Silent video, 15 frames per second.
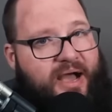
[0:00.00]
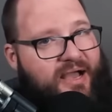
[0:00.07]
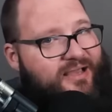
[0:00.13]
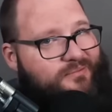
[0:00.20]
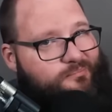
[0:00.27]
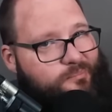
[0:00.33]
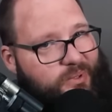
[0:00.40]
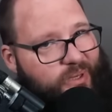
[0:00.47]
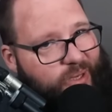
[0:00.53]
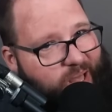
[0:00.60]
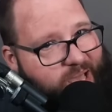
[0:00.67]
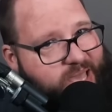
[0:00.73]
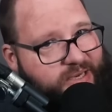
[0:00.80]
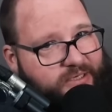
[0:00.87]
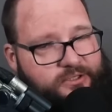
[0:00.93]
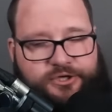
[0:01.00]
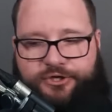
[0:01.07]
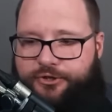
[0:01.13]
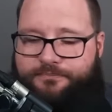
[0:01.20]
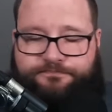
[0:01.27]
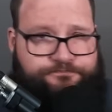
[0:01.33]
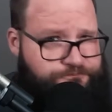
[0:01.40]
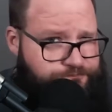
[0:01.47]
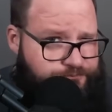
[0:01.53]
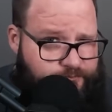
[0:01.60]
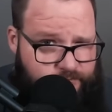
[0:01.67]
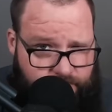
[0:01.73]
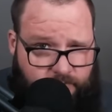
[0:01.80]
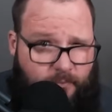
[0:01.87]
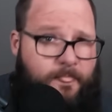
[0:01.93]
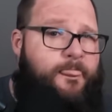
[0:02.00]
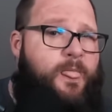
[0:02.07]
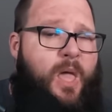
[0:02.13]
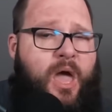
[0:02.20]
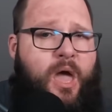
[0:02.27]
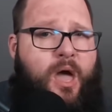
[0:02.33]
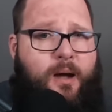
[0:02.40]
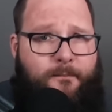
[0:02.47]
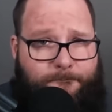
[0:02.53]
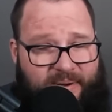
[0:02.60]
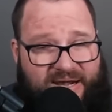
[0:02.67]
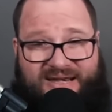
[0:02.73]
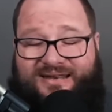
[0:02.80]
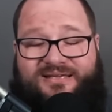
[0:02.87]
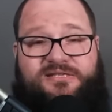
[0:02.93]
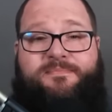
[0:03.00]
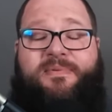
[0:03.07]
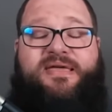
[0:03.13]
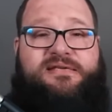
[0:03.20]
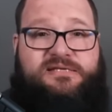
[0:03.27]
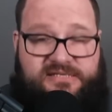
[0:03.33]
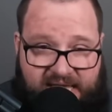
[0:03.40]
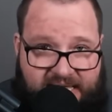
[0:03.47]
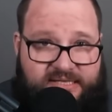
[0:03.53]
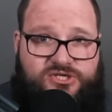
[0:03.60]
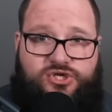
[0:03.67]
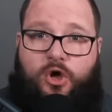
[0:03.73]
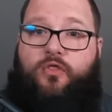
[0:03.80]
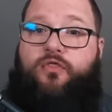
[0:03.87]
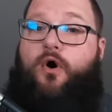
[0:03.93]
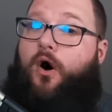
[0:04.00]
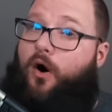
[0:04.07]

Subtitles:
back and play it a little. But it doesn't make sense on the